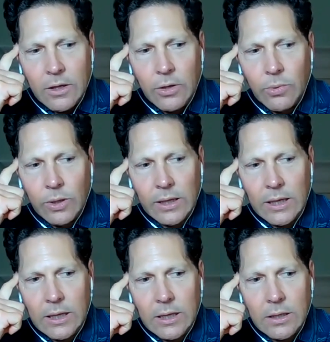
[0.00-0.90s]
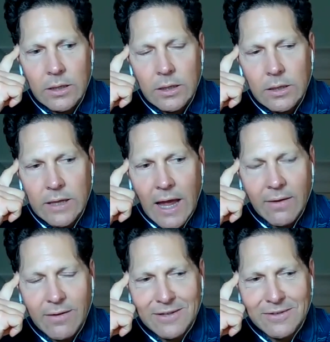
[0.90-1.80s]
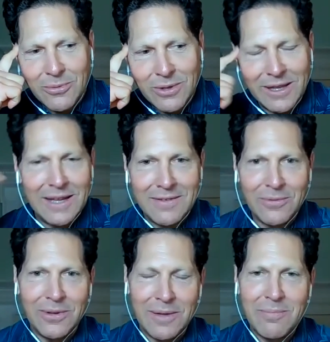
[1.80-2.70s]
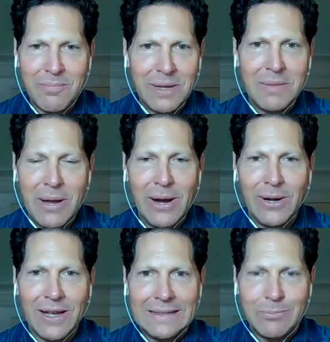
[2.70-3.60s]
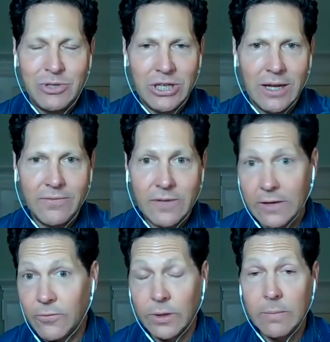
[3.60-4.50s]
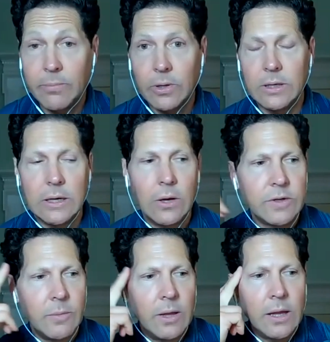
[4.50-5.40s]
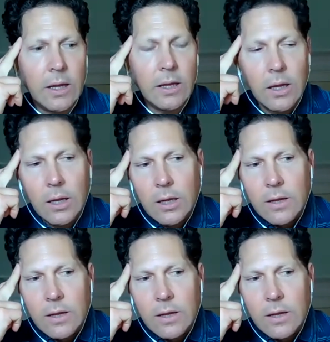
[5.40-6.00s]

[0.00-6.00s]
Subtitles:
you really, yeah, it's a really big paradigm shift, and it's really important. And ultimately,